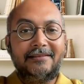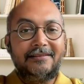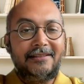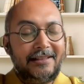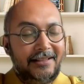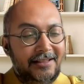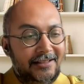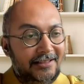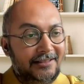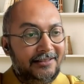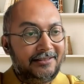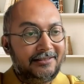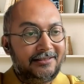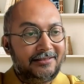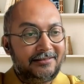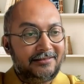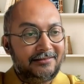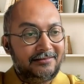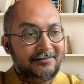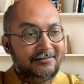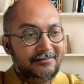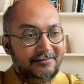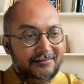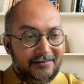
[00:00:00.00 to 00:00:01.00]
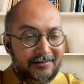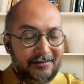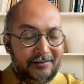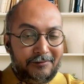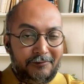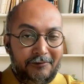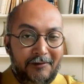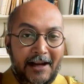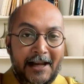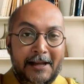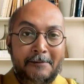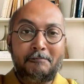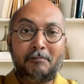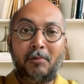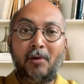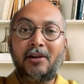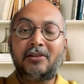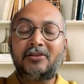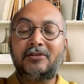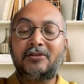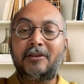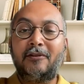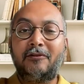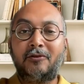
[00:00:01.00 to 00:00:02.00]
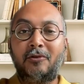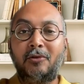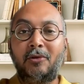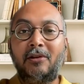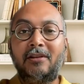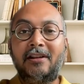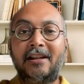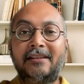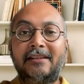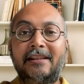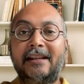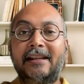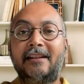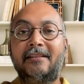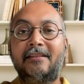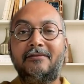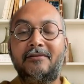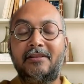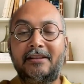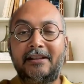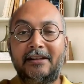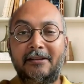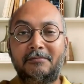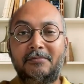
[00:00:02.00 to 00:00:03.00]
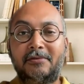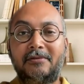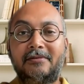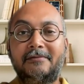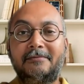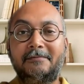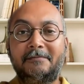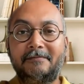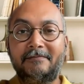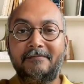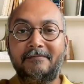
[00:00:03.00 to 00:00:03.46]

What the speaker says: there is 5 pots of gold at the end of the rainbow.